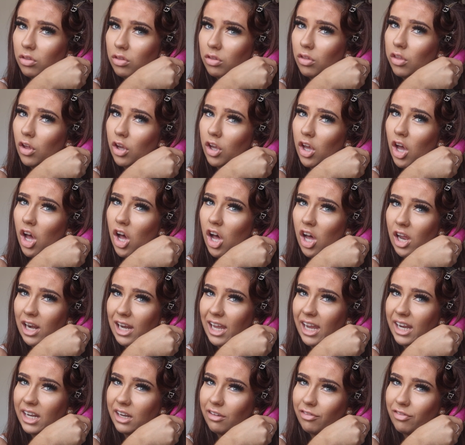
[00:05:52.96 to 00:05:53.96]
the
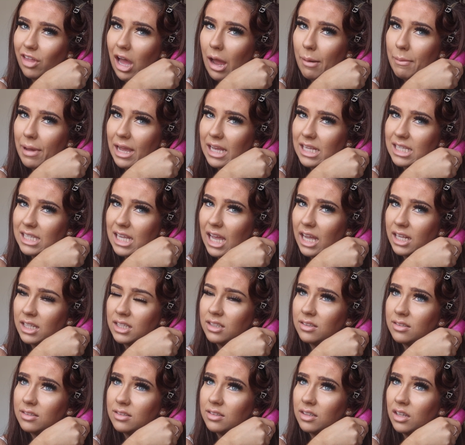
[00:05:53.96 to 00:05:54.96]
curling, if that makes
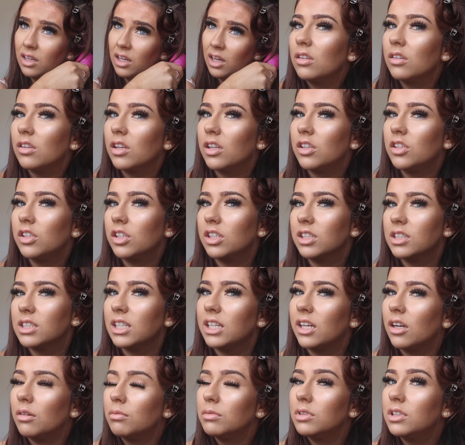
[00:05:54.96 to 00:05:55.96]
sense. As you can
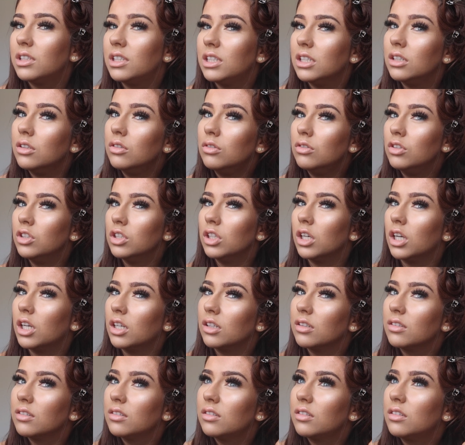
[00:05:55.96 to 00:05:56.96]
see, I'm still
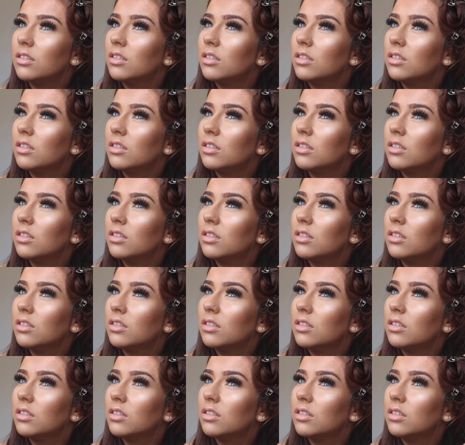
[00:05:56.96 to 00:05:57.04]
just